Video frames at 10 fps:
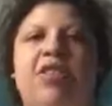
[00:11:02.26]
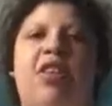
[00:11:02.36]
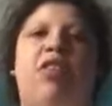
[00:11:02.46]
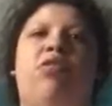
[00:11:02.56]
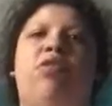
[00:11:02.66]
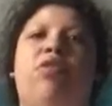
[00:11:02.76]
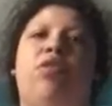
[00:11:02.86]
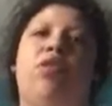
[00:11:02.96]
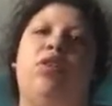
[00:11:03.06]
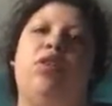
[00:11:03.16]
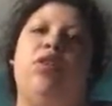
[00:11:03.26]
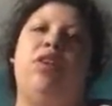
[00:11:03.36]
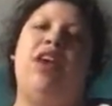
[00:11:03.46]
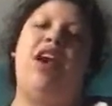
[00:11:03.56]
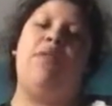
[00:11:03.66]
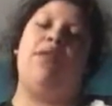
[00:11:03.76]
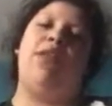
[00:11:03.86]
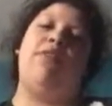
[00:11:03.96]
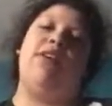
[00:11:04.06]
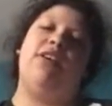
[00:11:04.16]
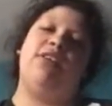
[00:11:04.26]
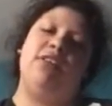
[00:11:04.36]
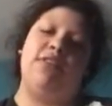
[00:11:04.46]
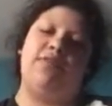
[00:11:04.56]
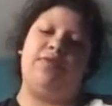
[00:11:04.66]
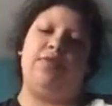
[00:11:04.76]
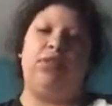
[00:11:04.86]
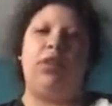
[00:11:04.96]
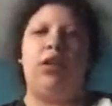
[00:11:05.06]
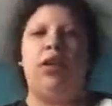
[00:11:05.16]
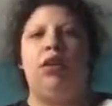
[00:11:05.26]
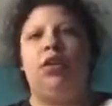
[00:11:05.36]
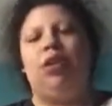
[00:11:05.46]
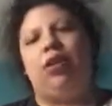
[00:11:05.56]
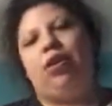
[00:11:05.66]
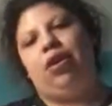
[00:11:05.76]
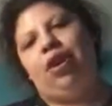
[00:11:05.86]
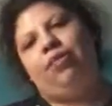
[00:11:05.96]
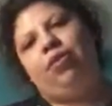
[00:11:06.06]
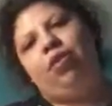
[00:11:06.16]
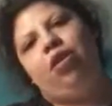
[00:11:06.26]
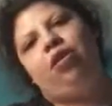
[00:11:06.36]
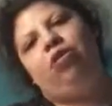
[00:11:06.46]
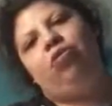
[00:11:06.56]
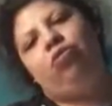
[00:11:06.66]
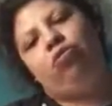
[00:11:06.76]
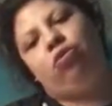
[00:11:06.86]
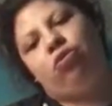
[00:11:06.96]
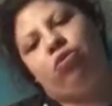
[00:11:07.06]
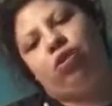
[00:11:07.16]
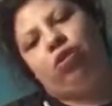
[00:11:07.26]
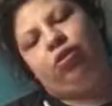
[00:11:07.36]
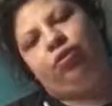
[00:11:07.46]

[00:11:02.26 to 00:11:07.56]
So, yeah, but anyways, yeah, I'm starting school on